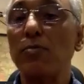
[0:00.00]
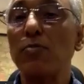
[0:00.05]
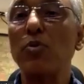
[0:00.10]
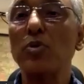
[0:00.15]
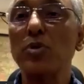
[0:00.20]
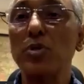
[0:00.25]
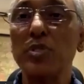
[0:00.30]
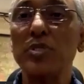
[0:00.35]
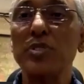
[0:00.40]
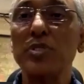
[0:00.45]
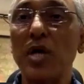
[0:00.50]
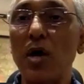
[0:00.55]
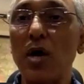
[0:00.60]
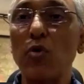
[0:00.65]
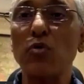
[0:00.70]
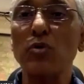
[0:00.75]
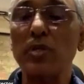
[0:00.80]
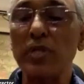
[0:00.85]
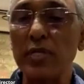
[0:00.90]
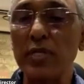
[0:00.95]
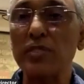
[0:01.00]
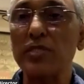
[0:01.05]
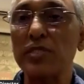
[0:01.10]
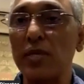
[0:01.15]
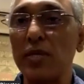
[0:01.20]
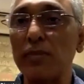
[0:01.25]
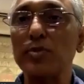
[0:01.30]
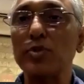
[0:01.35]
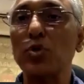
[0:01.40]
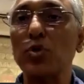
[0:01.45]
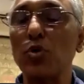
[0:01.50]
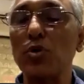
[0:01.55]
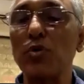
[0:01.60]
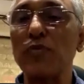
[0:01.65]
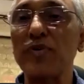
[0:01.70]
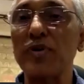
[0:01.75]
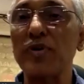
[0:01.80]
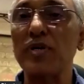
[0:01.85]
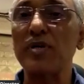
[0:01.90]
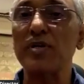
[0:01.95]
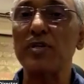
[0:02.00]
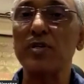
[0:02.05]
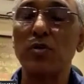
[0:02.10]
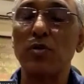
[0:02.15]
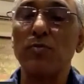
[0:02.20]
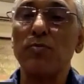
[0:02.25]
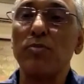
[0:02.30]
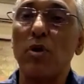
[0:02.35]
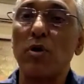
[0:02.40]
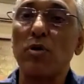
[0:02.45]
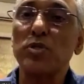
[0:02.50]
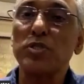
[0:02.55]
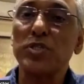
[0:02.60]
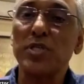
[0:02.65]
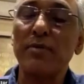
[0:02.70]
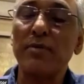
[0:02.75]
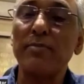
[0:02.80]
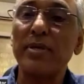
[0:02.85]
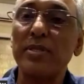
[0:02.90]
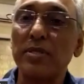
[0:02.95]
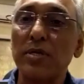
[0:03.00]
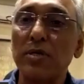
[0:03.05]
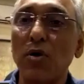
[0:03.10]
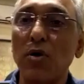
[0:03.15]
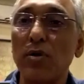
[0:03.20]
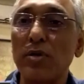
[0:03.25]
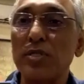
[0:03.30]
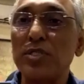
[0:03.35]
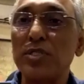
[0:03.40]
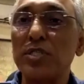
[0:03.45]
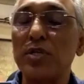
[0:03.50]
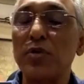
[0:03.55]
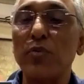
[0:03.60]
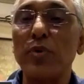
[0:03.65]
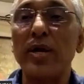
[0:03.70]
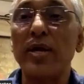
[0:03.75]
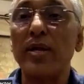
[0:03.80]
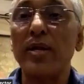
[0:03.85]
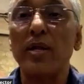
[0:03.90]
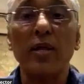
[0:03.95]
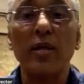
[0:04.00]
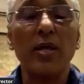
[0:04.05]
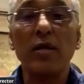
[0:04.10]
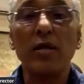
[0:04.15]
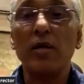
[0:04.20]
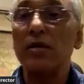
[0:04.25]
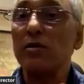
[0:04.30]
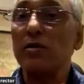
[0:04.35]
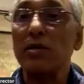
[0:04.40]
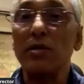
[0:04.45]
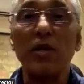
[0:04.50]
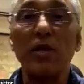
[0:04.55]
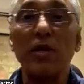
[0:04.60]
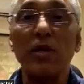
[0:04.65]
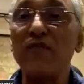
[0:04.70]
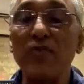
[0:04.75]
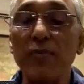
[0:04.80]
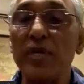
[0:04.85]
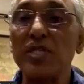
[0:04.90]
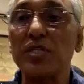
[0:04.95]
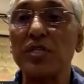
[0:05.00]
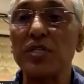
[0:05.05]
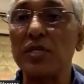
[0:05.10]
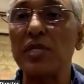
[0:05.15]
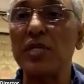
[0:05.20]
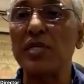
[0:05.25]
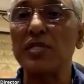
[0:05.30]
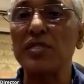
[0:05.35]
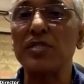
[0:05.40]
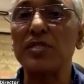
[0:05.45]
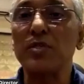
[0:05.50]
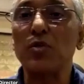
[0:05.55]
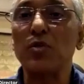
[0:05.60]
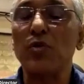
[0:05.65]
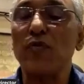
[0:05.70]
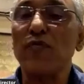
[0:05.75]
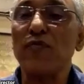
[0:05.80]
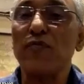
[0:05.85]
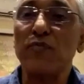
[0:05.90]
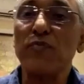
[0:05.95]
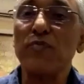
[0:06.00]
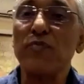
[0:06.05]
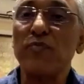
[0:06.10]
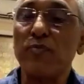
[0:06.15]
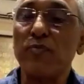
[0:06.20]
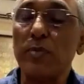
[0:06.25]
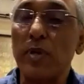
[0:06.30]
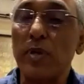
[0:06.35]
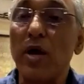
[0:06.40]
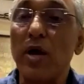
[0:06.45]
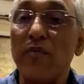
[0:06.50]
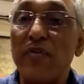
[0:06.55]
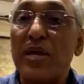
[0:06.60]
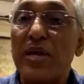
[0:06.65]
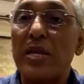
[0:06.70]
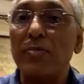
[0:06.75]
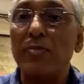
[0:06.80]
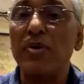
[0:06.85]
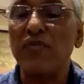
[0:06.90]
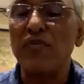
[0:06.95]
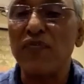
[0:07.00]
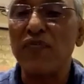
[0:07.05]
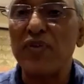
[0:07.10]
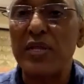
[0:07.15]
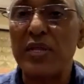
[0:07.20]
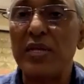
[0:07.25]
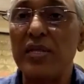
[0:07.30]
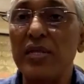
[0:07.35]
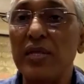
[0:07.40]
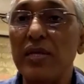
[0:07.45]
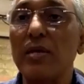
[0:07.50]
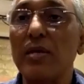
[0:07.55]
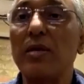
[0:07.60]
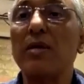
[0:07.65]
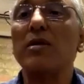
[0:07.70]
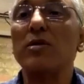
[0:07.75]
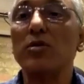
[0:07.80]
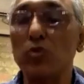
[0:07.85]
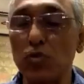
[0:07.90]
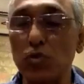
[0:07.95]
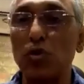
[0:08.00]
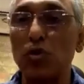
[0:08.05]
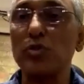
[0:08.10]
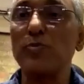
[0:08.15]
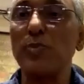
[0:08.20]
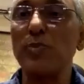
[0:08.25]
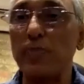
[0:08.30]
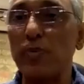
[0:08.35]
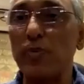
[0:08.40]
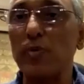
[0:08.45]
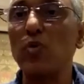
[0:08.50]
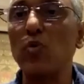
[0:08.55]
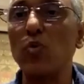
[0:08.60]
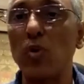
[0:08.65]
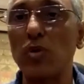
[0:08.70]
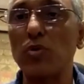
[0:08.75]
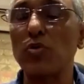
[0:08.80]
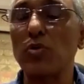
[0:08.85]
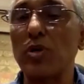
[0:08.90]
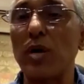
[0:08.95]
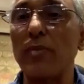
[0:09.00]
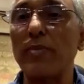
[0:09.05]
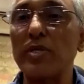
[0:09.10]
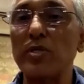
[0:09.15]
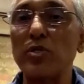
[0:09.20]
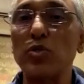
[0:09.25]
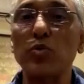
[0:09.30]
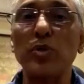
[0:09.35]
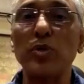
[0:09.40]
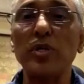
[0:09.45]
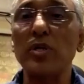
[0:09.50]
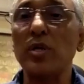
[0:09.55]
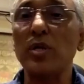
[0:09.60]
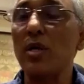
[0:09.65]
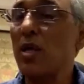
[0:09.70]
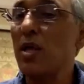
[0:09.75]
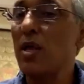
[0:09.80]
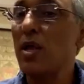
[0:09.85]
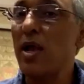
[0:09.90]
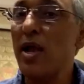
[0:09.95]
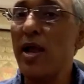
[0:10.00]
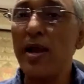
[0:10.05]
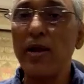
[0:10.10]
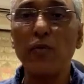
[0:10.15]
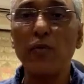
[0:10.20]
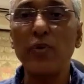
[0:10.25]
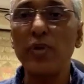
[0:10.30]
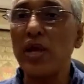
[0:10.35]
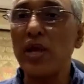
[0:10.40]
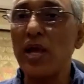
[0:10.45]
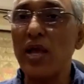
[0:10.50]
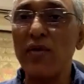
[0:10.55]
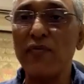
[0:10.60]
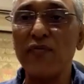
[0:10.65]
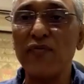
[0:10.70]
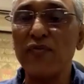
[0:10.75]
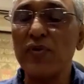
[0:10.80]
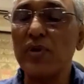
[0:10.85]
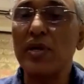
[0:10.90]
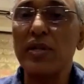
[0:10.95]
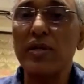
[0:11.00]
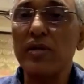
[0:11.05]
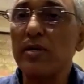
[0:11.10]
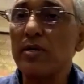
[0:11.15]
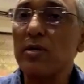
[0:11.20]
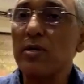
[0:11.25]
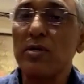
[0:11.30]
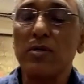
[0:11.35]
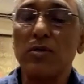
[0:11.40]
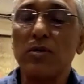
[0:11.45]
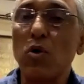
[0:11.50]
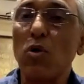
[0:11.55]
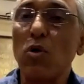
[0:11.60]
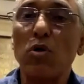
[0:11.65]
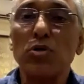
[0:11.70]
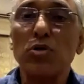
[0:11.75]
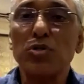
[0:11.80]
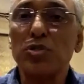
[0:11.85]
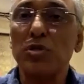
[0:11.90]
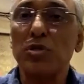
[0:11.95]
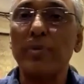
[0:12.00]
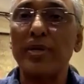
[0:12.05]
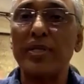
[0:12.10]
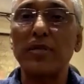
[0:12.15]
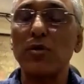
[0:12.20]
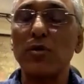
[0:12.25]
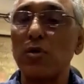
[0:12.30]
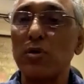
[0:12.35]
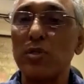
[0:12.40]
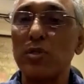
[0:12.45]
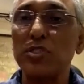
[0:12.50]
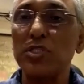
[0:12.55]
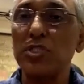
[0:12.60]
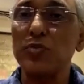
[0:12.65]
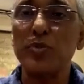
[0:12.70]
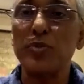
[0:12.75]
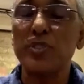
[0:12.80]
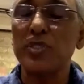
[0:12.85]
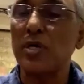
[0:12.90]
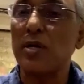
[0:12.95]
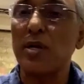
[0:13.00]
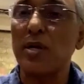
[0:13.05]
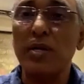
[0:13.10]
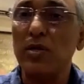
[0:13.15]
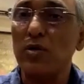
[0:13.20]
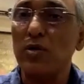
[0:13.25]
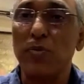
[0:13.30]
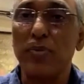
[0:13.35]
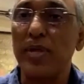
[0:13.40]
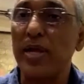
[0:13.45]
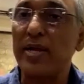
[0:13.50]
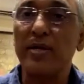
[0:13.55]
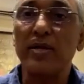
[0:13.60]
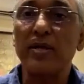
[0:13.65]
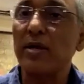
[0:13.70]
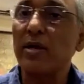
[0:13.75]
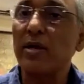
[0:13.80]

put this out in some sort of a, you know, blockchain methodology where information is, you know, available freely to those people who want to come into it. And we have clear call auction methodologies which are running on that.